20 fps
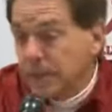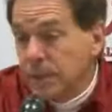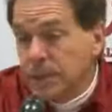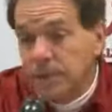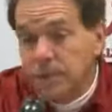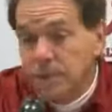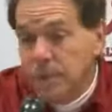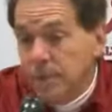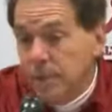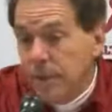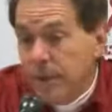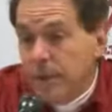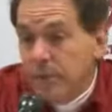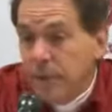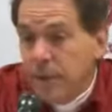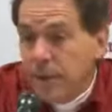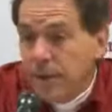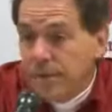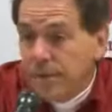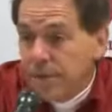we, we have a
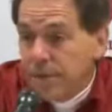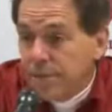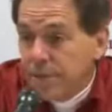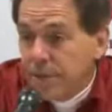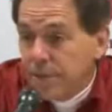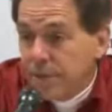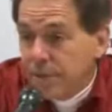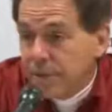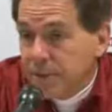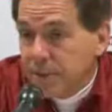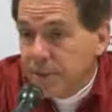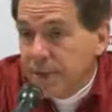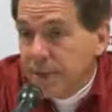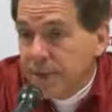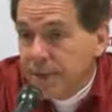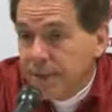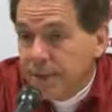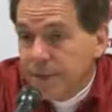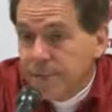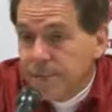lot of respect for the
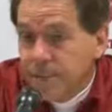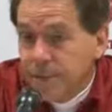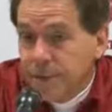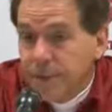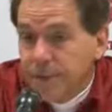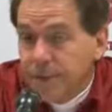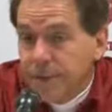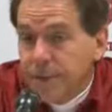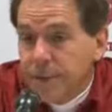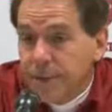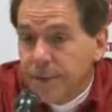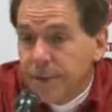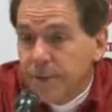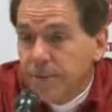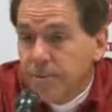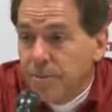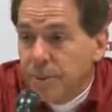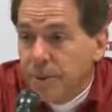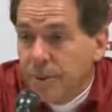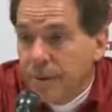guy. He's really, really a
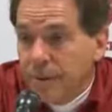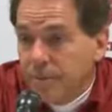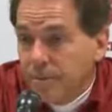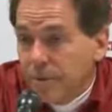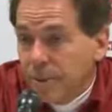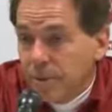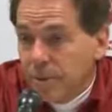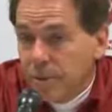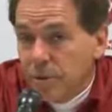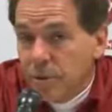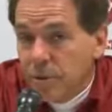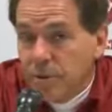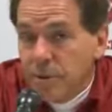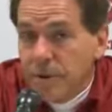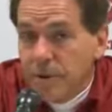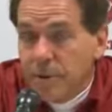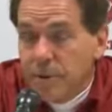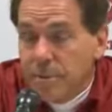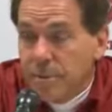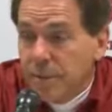good player. Best
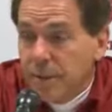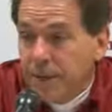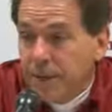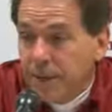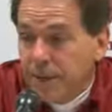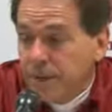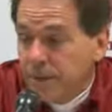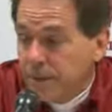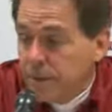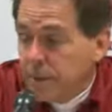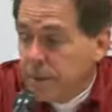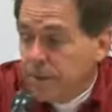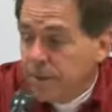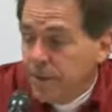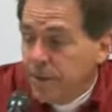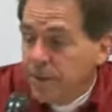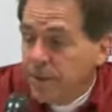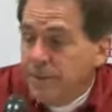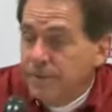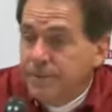quarterback we played against all
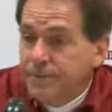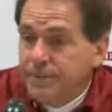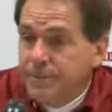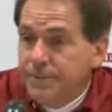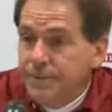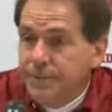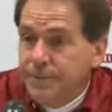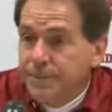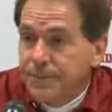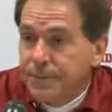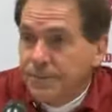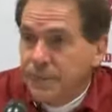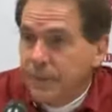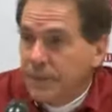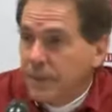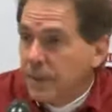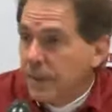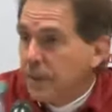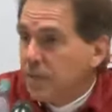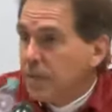year. What the
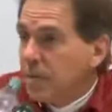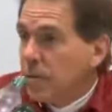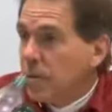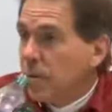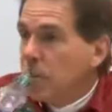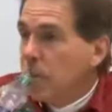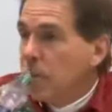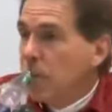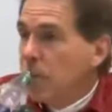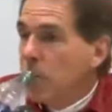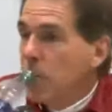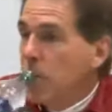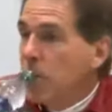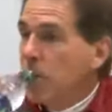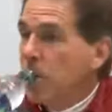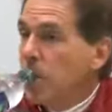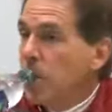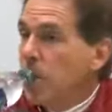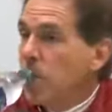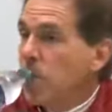consecutive
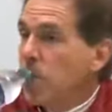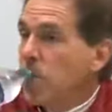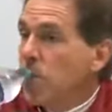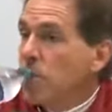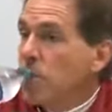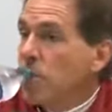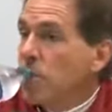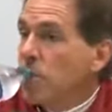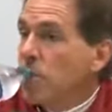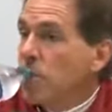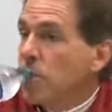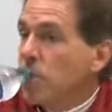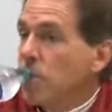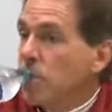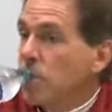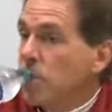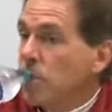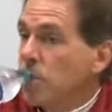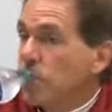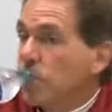snaps uh,
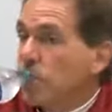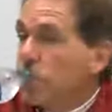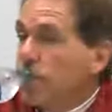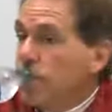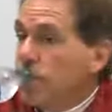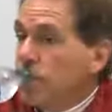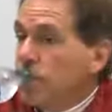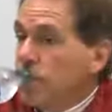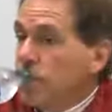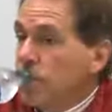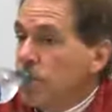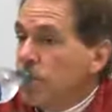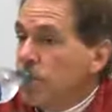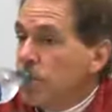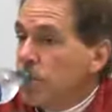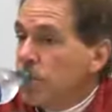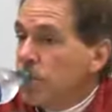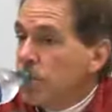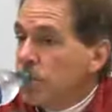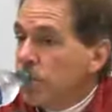that got away
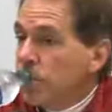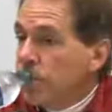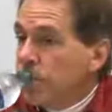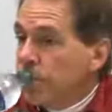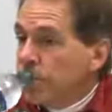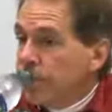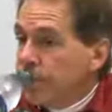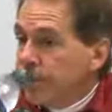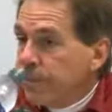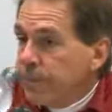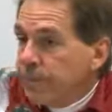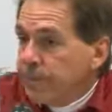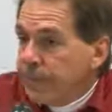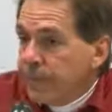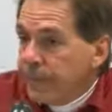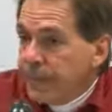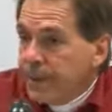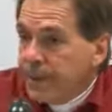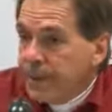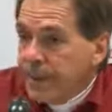from the low snaps or early
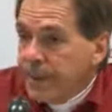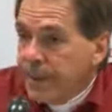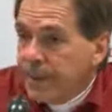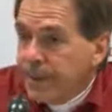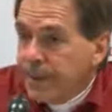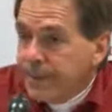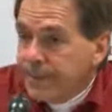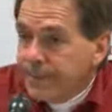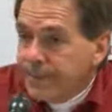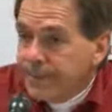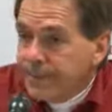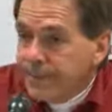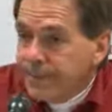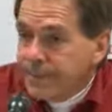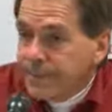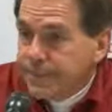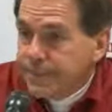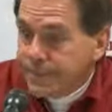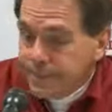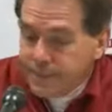snaps?
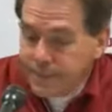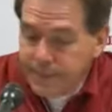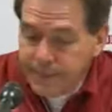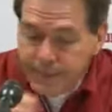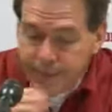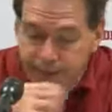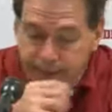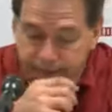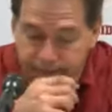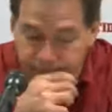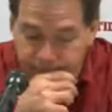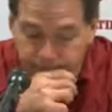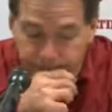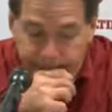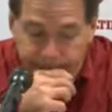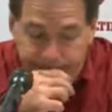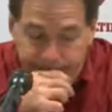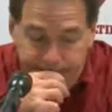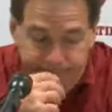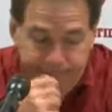
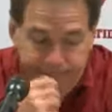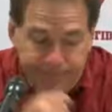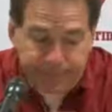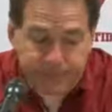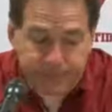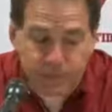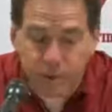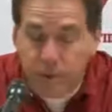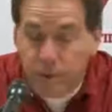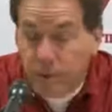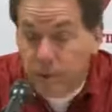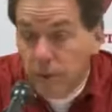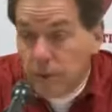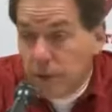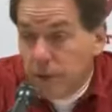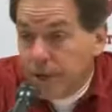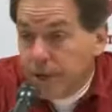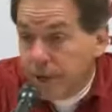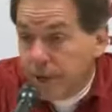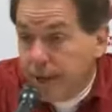Well, we were going
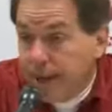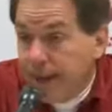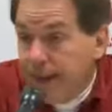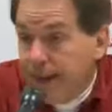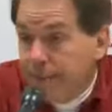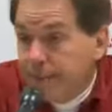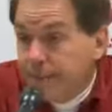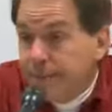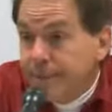on the clap,